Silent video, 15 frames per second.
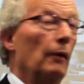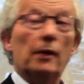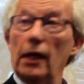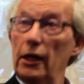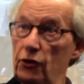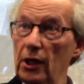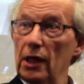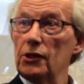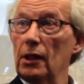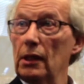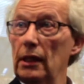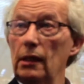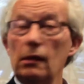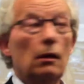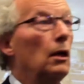I mean,
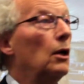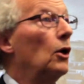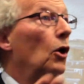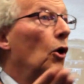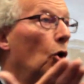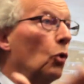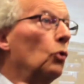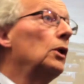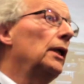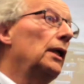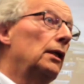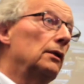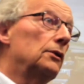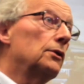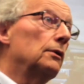interestingly, only
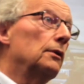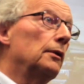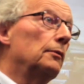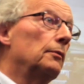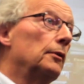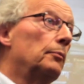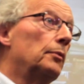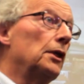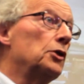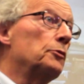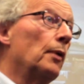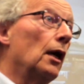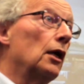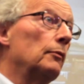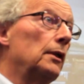in the
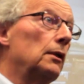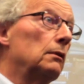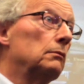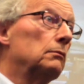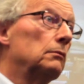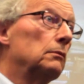British Parliament.